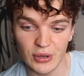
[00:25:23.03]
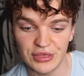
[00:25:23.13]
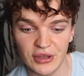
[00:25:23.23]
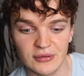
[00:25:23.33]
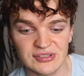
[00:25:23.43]
I
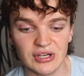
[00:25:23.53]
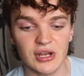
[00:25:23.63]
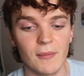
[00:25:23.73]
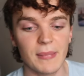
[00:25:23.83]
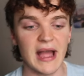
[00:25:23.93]
thought I was gonna
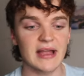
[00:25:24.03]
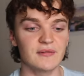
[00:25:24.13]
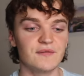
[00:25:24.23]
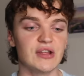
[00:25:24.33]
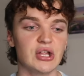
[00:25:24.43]
come back
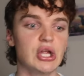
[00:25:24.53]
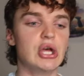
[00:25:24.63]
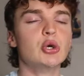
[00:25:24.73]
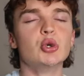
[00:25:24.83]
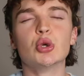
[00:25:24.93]
and feel,
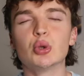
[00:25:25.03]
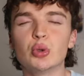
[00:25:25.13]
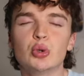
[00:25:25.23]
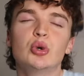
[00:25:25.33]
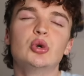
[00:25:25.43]

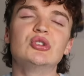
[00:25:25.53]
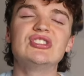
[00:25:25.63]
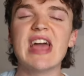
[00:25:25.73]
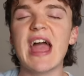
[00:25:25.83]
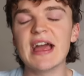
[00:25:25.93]
ooh,
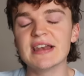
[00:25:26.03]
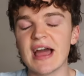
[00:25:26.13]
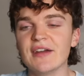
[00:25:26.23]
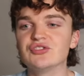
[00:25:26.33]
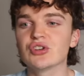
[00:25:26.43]
zen,
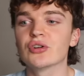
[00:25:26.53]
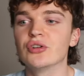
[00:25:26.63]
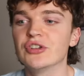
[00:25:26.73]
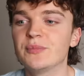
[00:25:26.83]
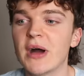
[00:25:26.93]
I've journaled.